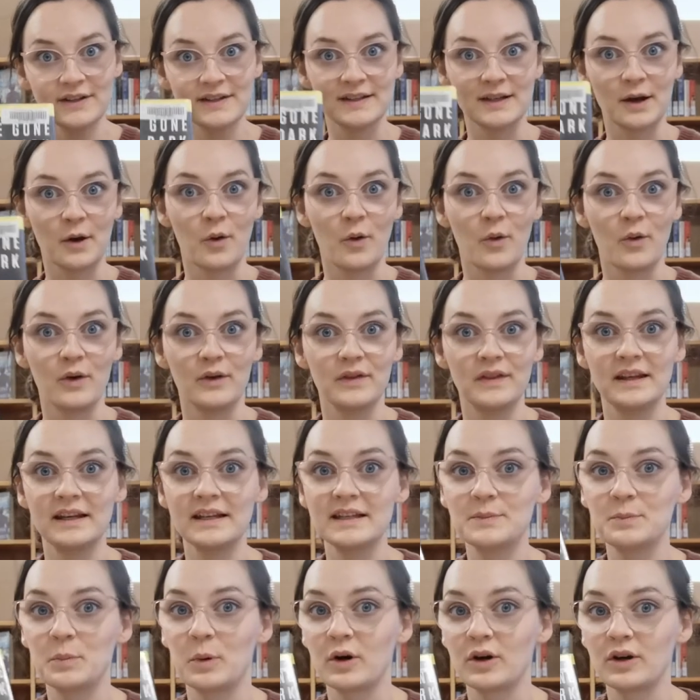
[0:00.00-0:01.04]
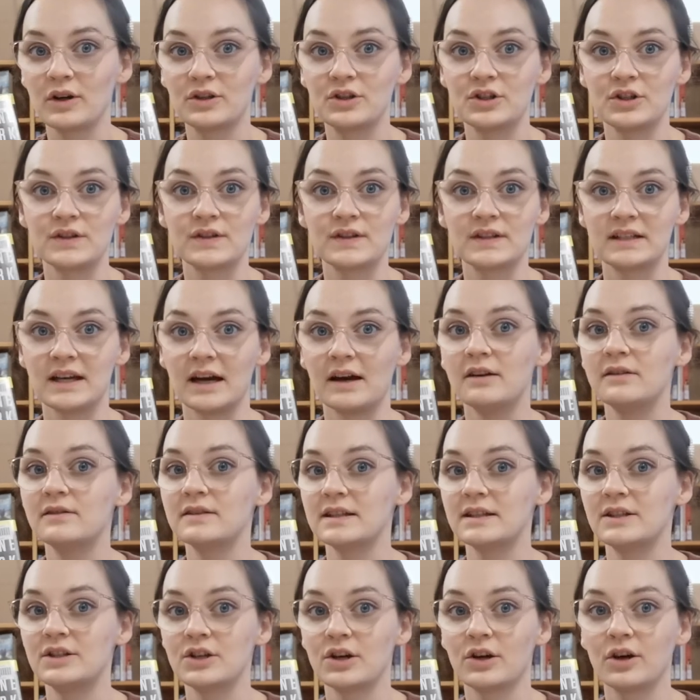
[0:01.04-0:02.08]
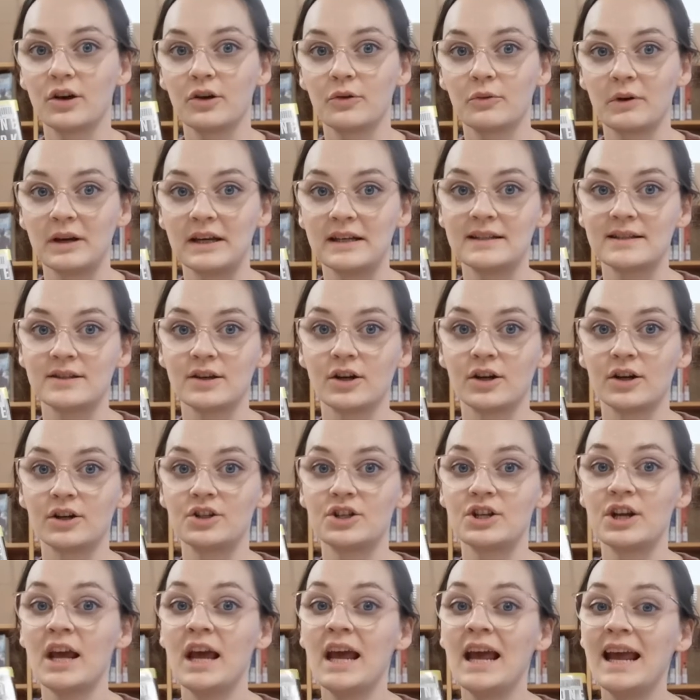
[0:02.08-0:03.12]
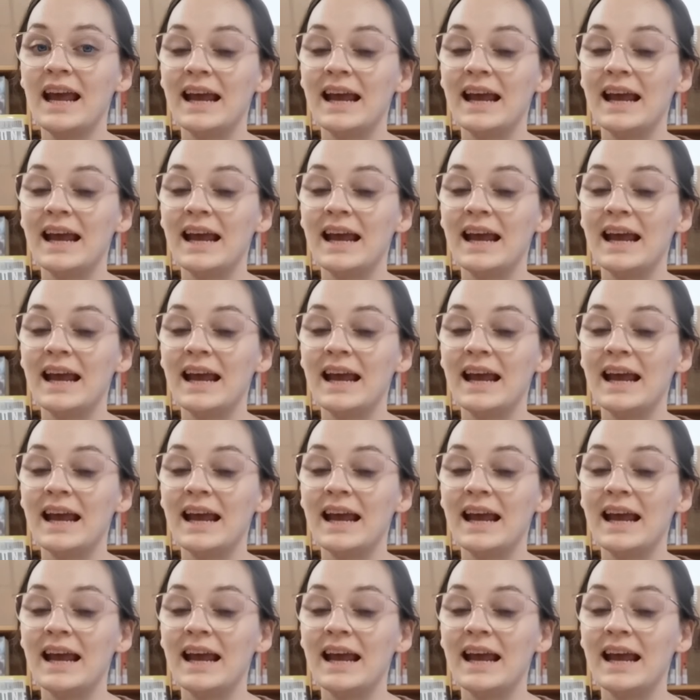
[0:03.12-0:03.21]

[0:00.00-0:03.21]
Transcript: So this book just delves into her research.